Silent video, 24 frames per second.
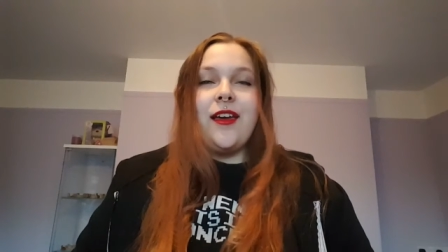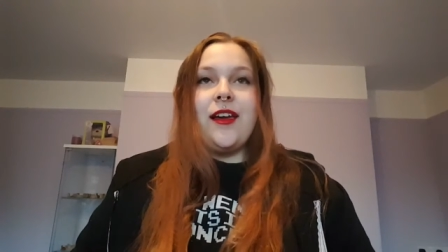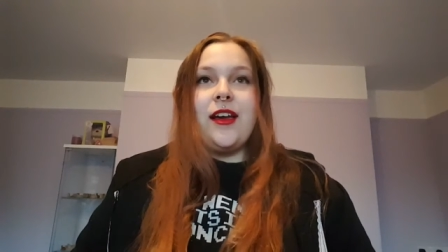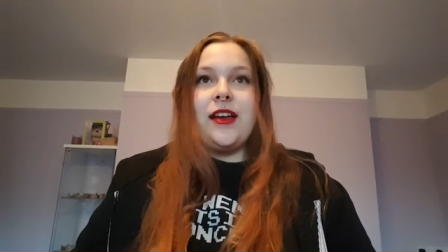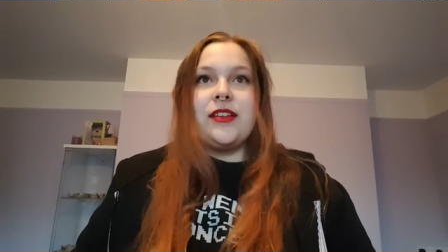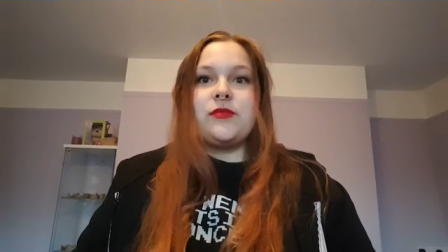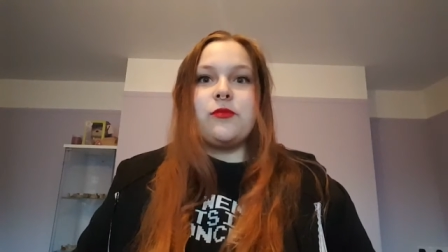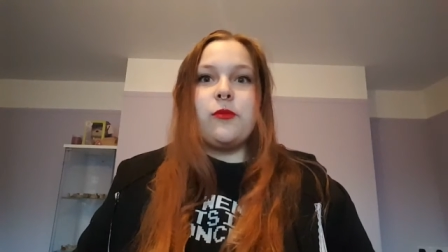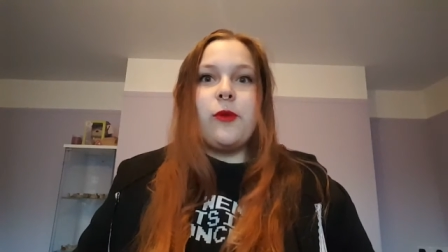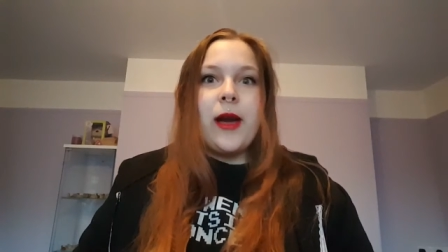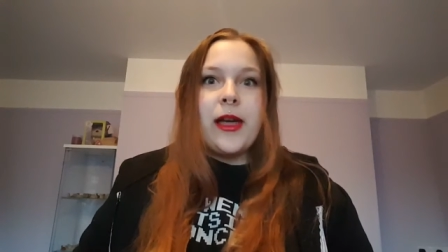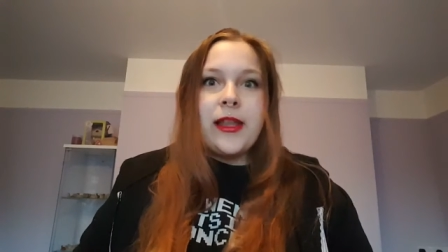
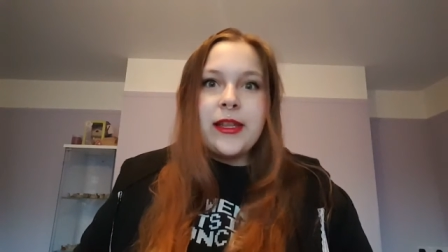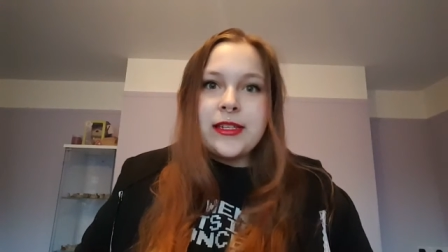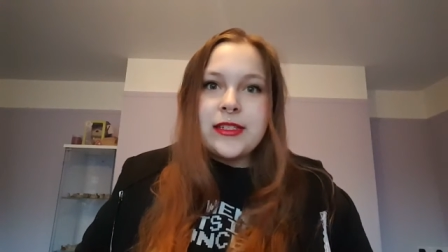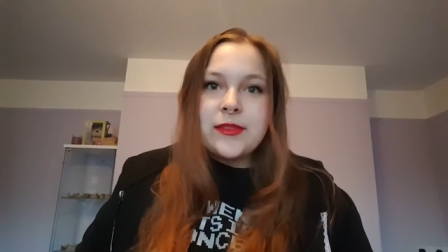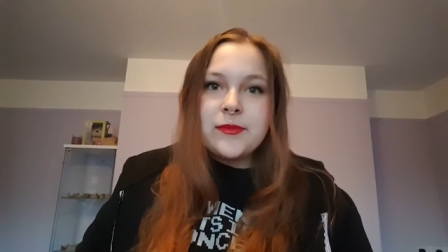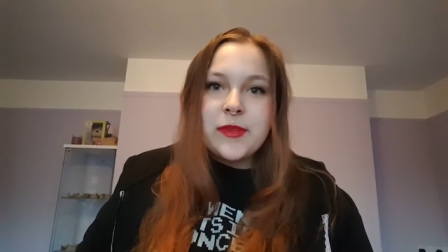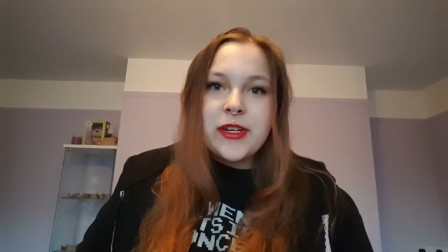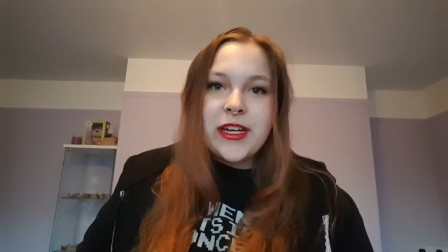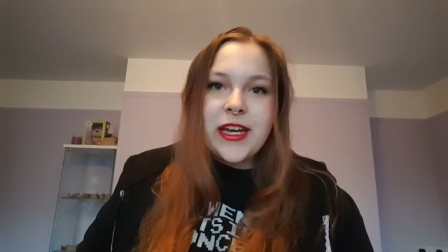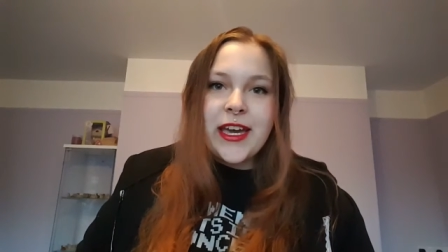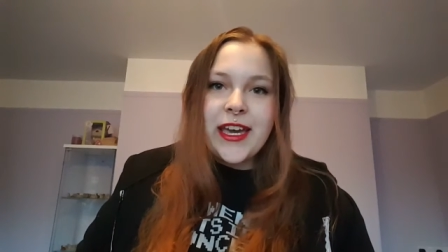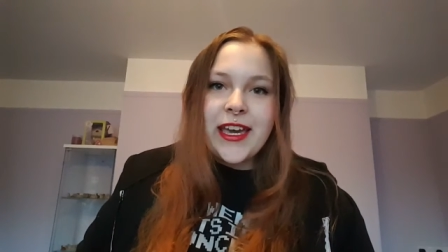as well as
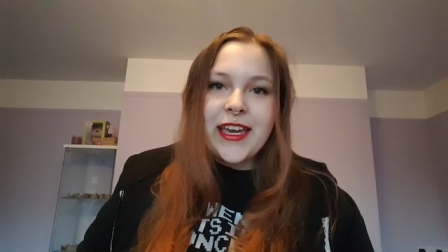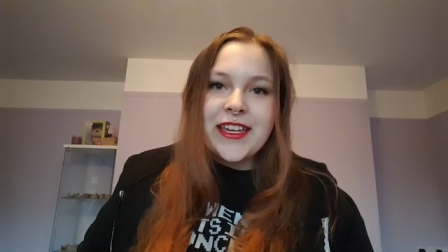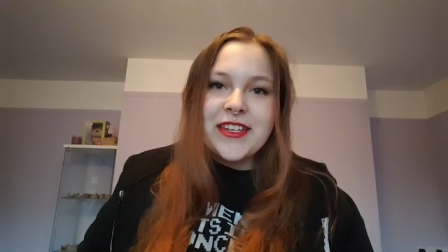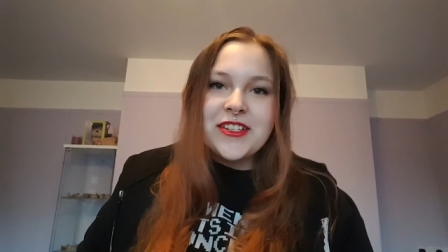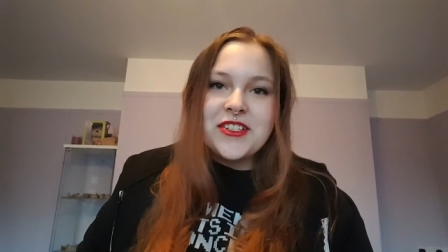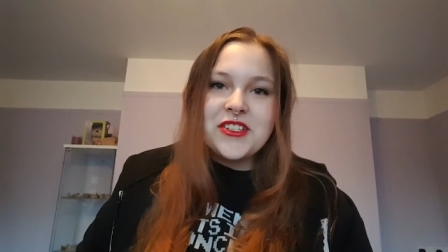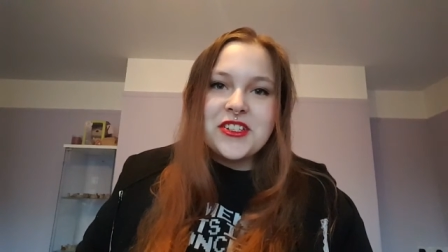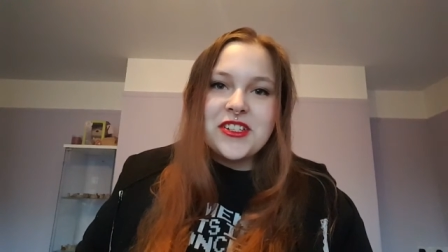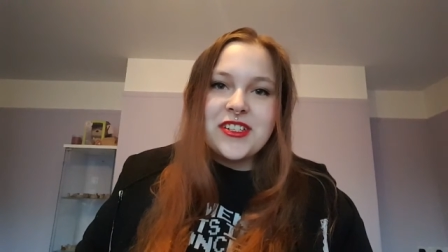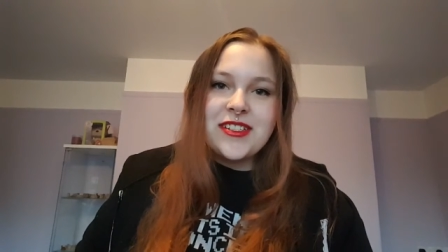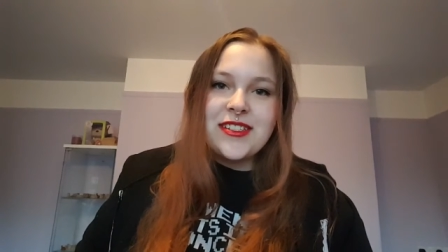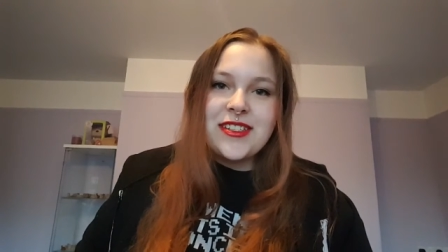my
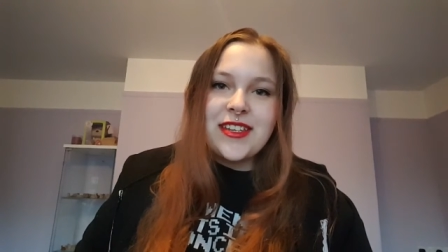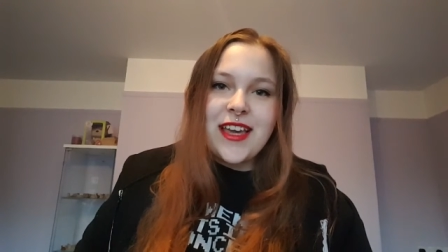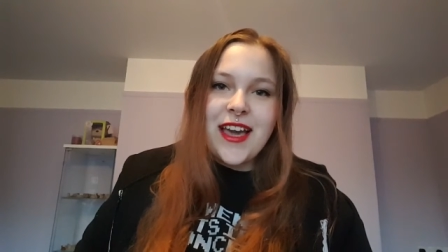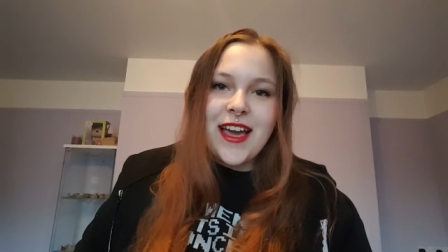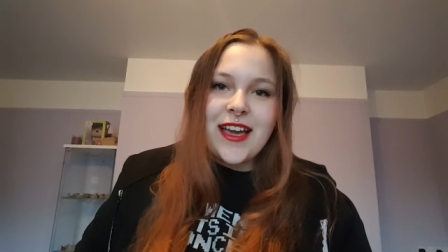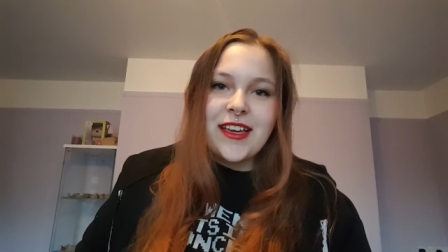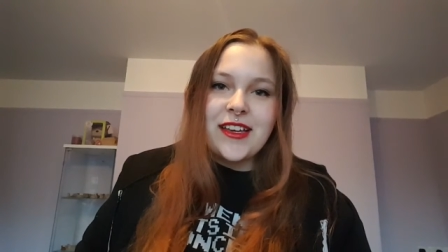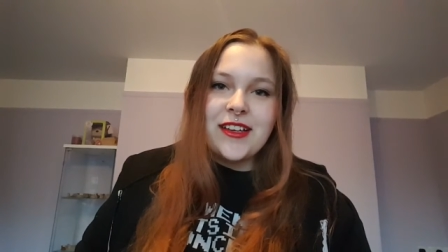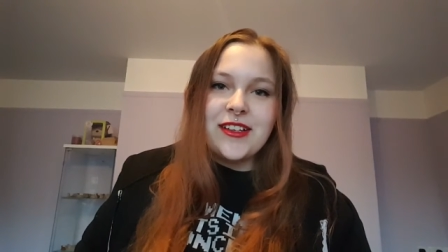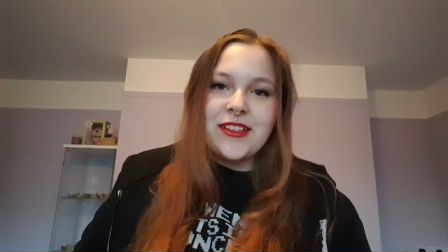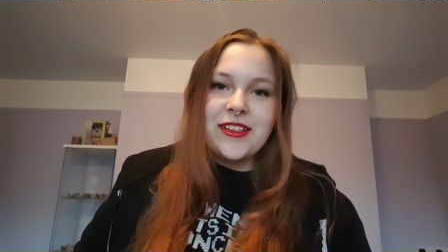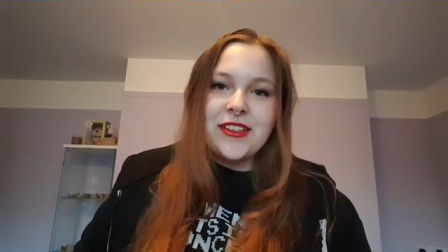injured
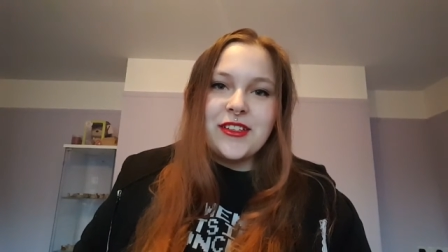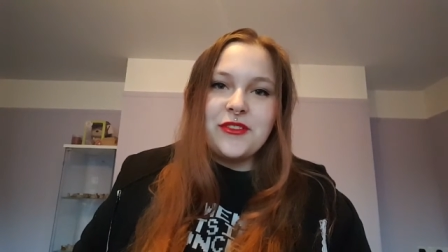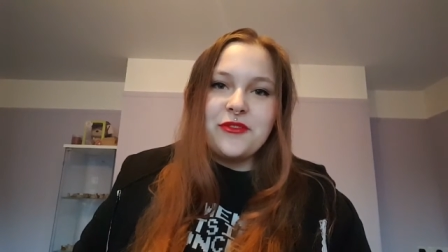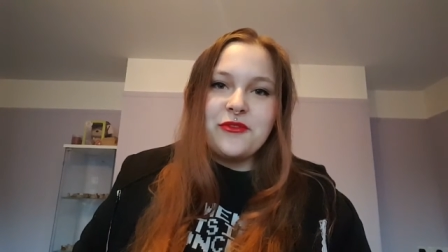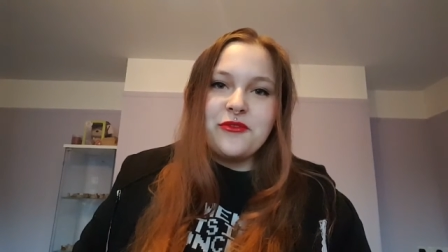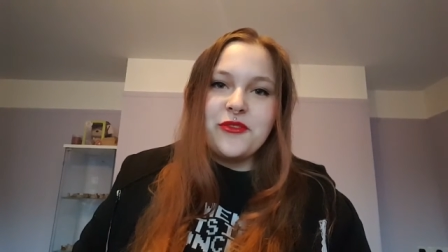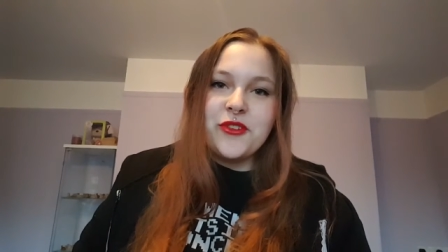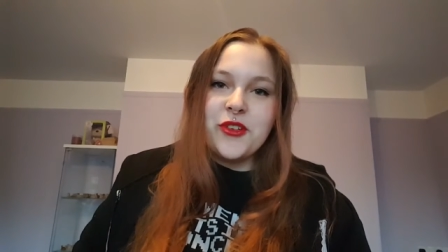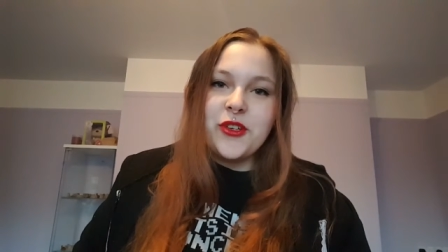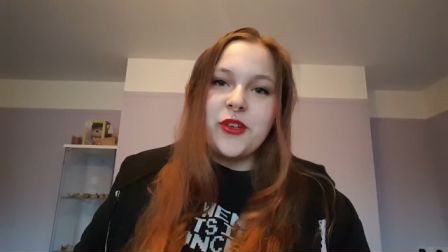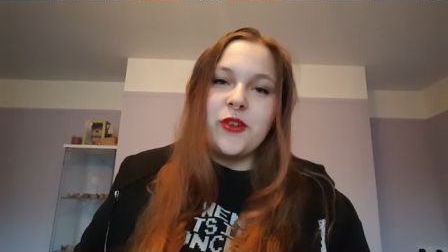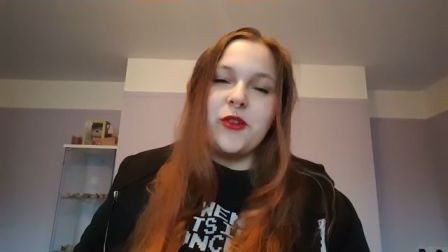ankle
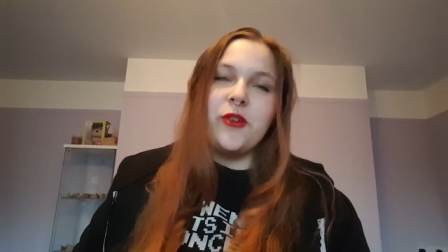and foot,